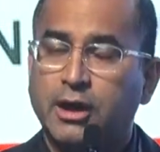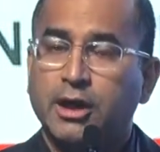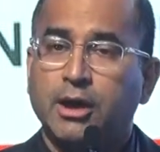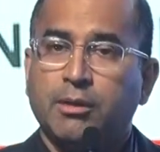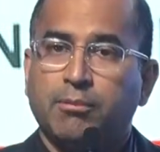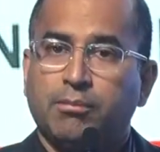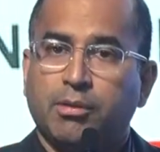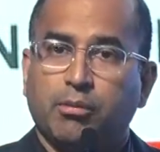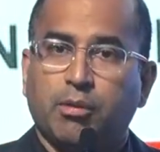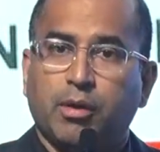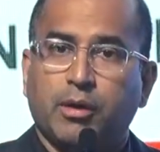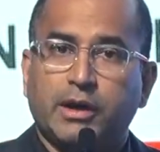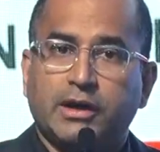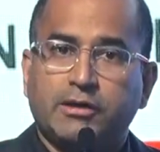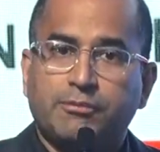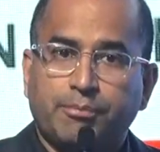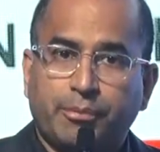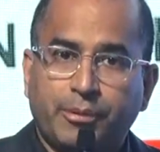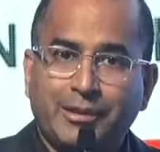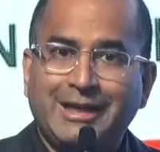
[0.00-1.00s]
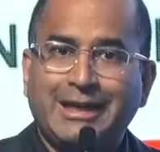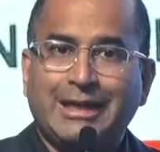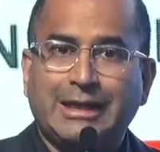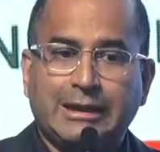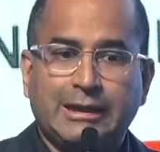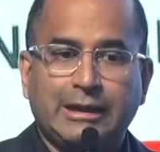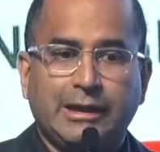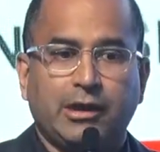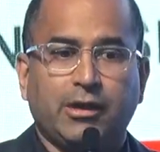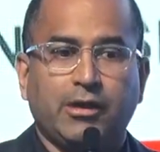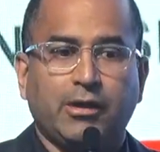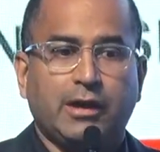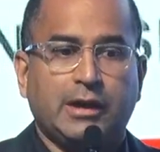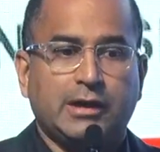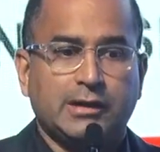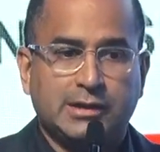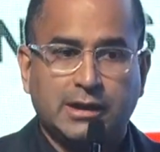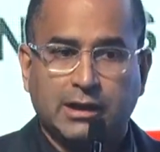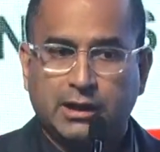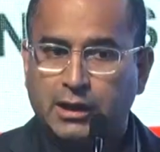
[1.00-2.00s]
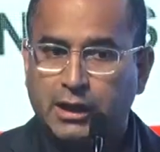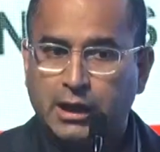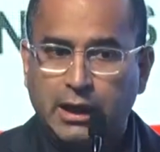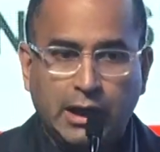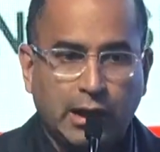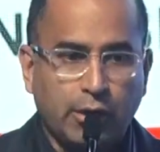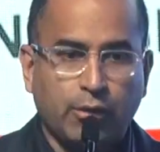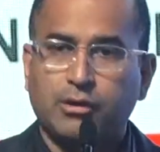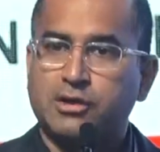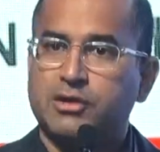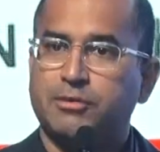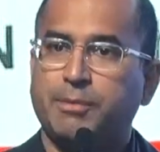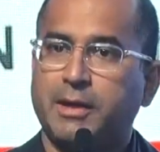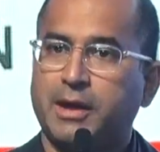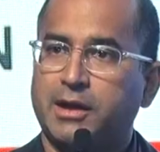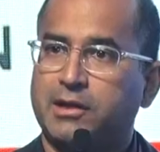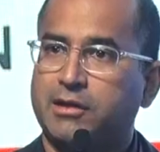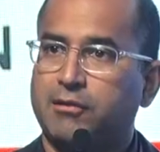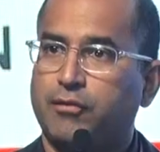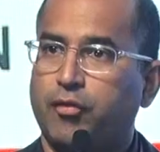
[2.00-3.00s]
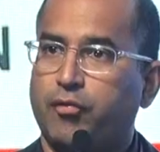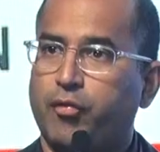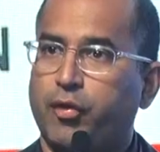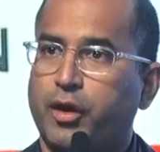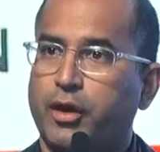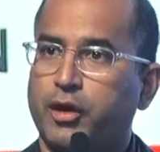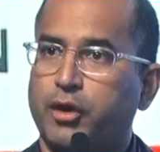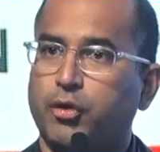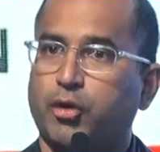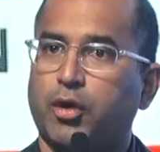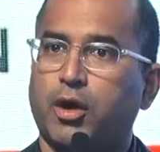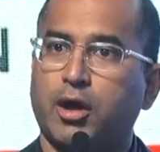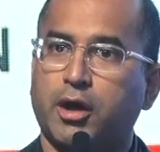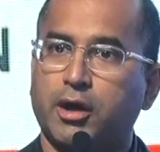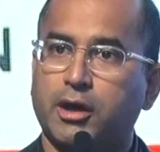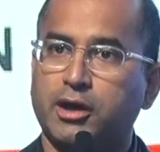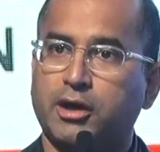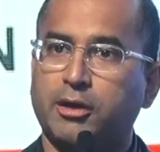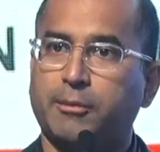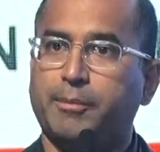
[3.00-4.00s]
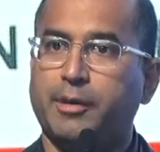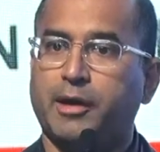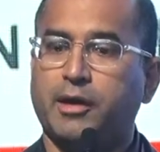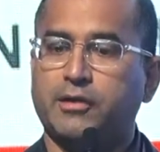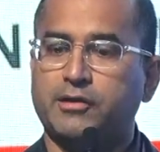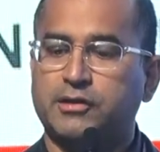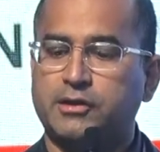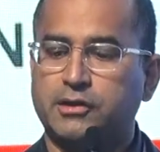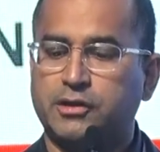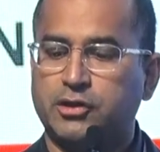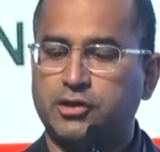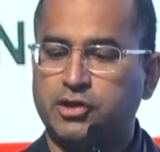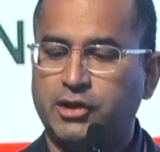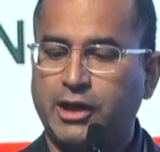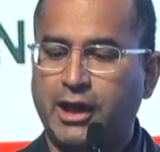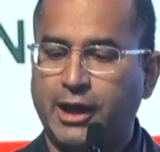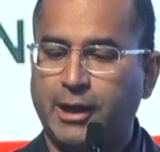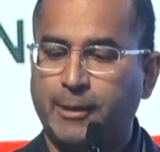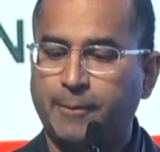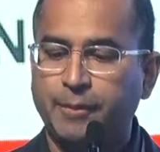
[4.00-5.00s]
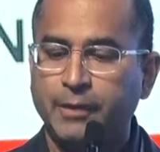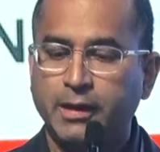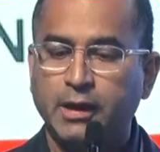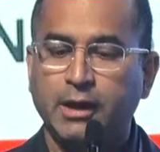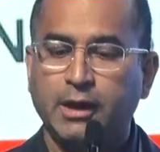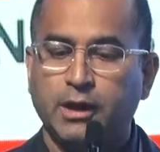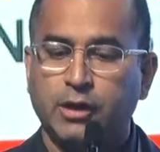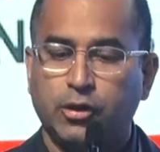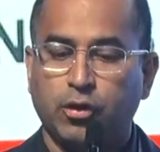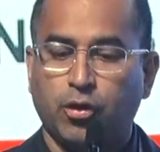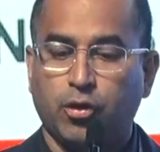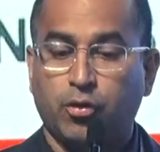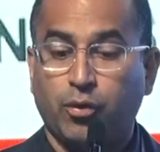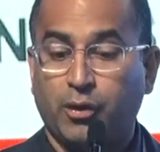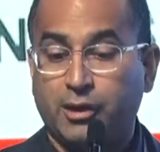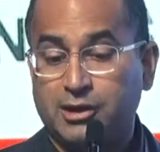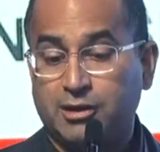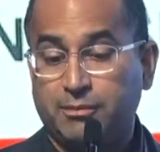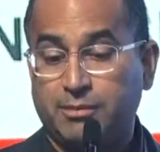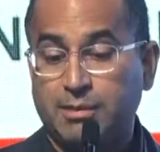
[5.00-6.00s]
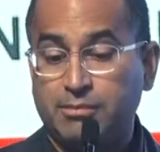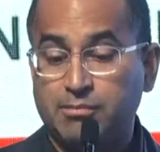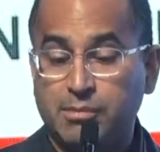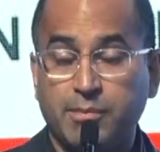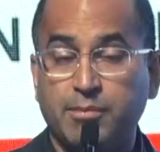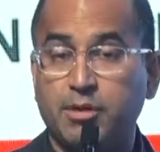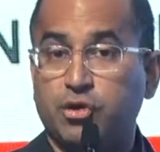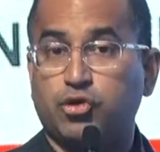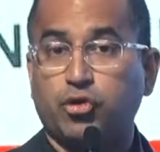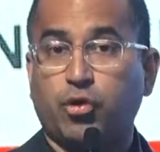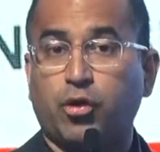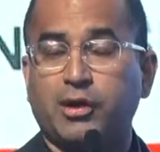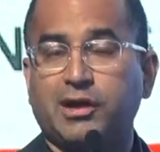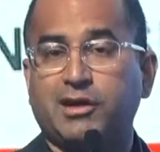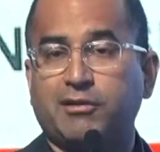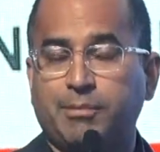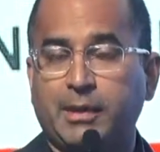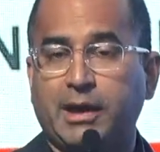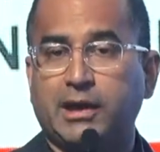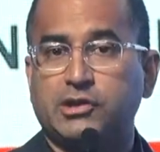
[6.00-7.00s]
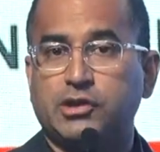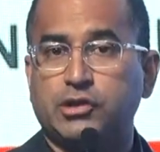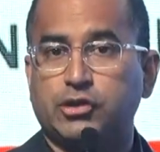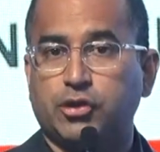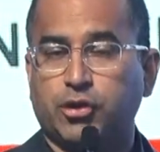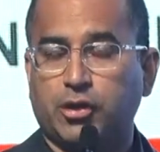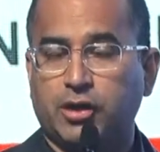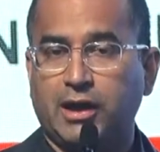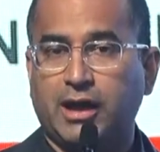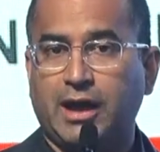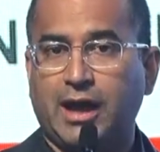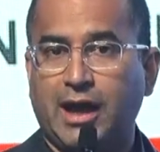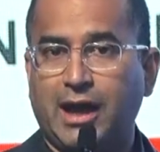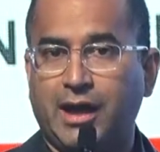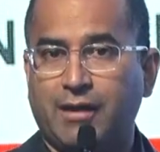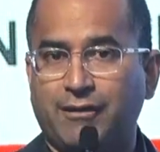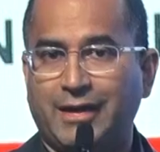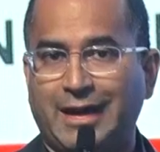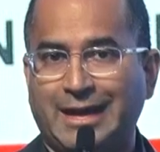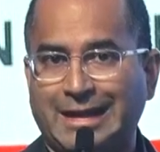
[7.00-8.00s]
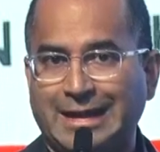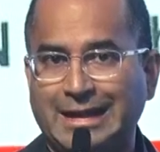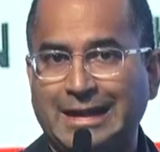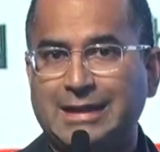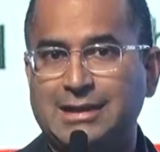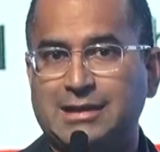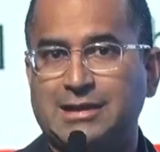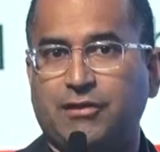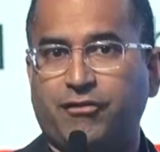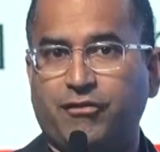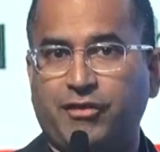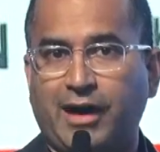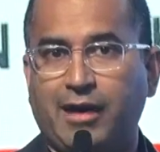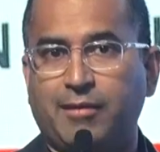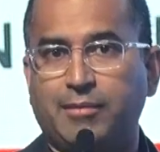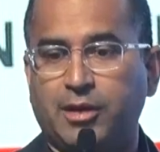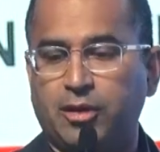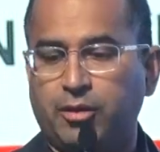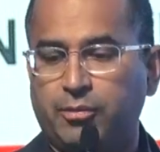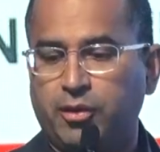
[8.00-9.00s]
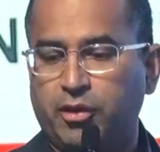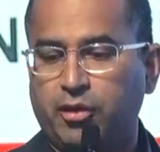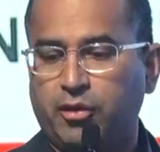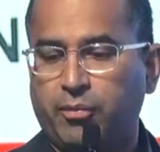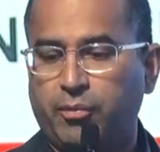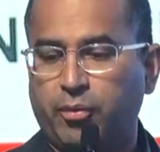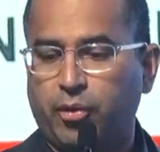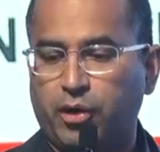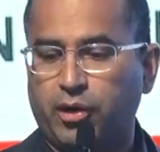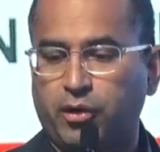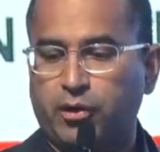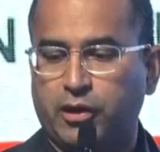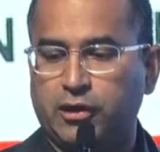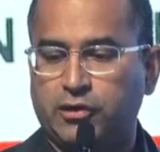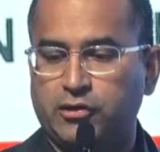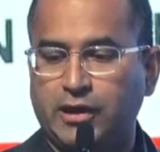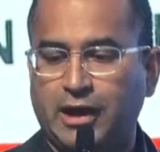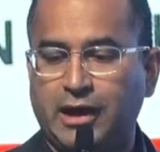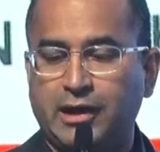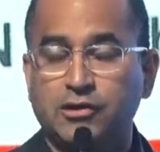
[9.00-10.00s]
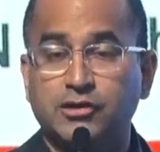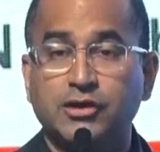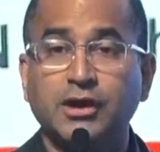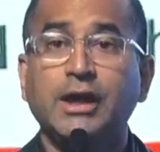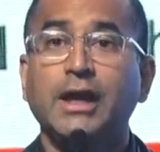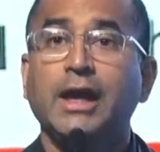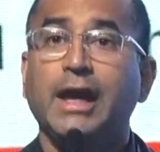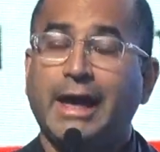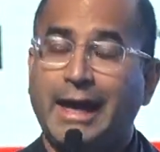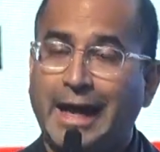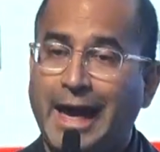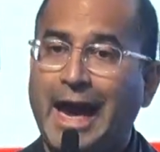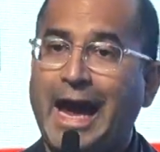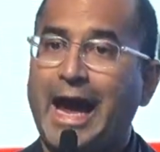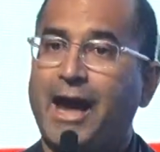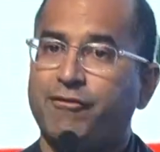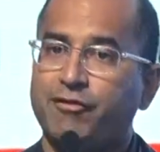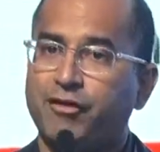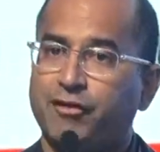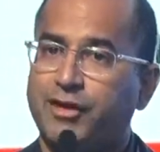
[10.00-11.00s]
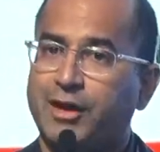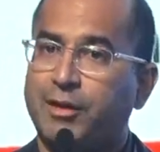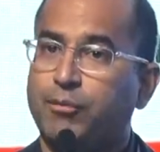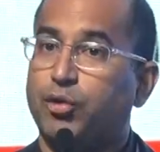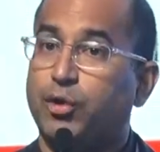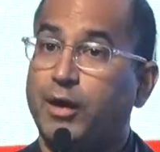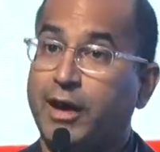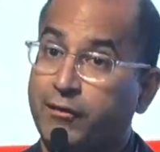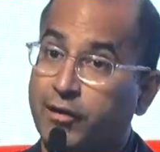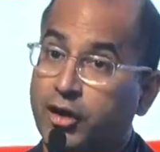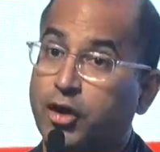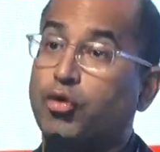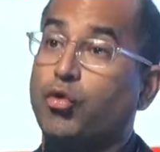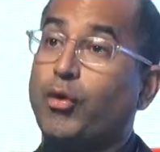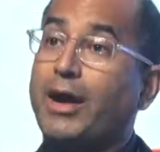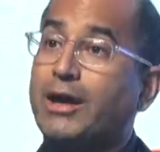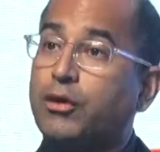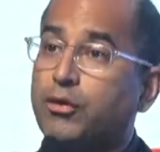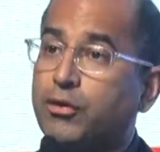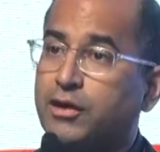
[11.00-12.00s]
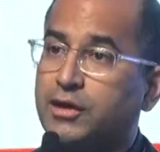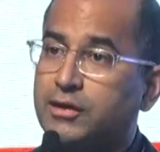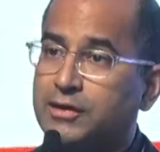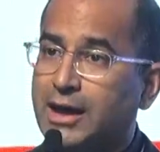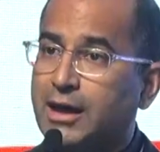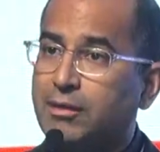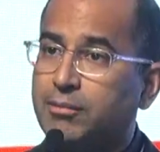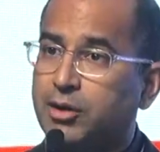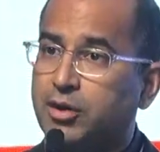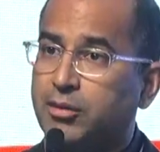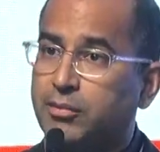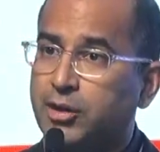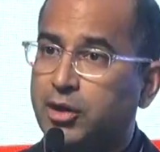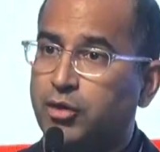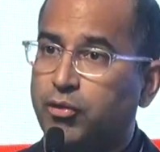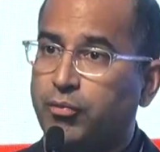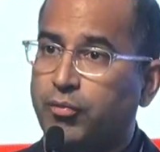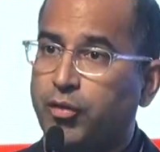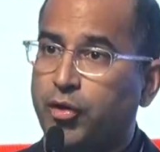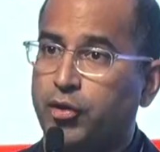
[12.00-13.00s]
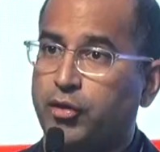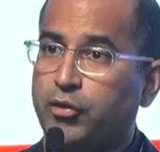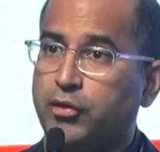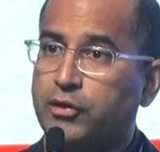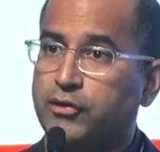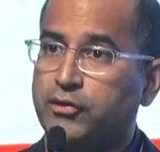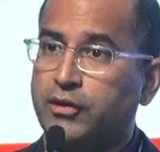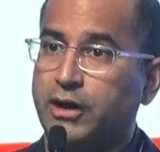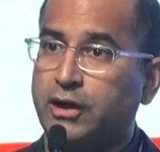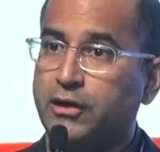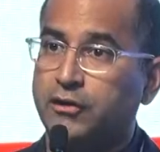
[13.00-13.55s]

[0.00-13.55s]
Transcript: But what is pretty clear is that irrespective of where you are in comparison to sham, there are going to be, the majority of patients are going to have at least a 5 millimeter of mercury change, and half of them will have a greater than 10 millimeter of mercury change.